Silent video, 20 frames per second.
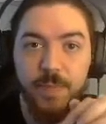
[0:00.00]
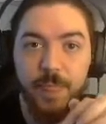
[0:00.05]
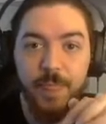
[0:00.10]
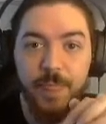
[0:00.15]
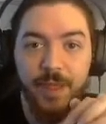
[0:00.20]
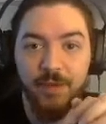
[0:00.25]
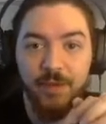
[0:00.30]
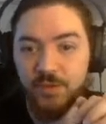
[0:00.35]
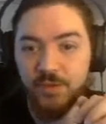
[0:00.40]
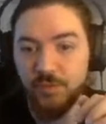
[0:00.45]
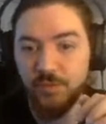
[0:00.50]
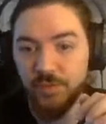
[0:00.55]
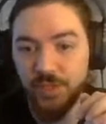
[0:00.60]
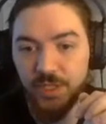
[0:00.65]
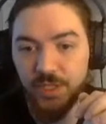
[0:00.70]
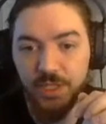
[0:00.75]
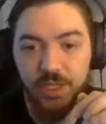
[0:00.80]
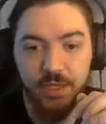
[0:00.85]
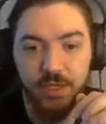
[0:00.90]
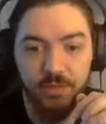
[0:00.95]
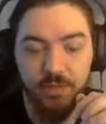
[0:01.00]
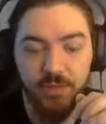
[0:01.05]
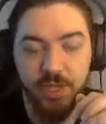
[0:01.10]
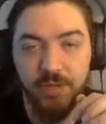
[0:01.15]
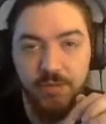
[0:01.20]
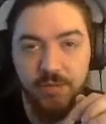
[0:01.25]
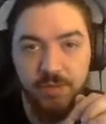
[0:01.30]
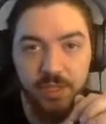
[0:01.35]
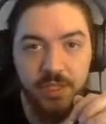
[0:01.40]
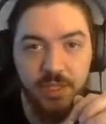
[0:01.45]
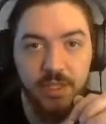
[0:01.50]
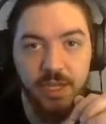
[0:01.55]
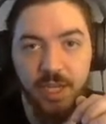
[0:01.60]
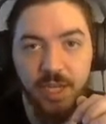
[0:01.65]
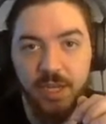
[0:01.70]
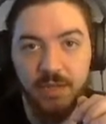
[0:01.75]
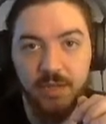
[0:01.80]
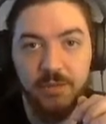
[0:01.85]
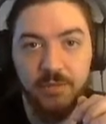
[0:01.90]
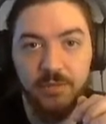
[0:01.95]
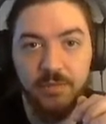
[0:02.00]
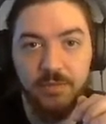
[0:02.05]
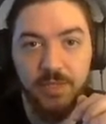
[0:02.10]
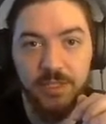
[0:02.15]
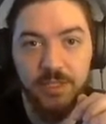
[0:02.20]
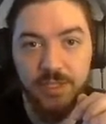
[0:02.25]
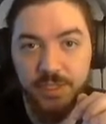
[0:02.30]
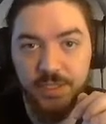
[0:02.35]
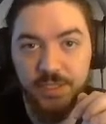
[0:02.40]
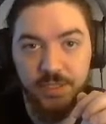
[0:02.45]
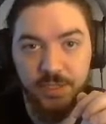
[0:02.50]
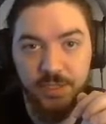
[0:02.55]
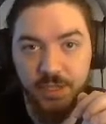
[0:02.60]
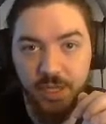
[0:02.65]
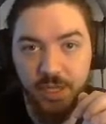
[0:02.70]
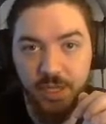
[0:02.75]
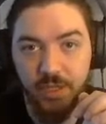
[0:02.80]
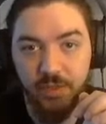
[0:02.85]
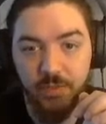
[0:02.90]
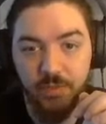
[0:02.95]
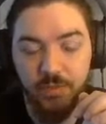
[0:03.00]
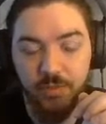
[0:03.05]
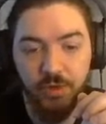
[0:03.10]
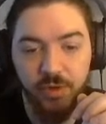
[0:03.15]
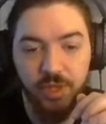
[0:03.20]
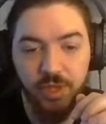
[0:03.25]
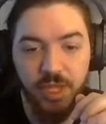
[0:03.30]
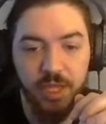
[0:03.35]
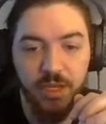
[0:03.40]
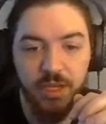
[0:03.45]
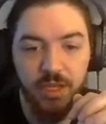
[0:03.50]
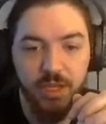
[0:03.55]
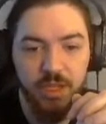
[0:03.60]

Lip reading: That was a really innovative thing that hadn't existed in Halo before that.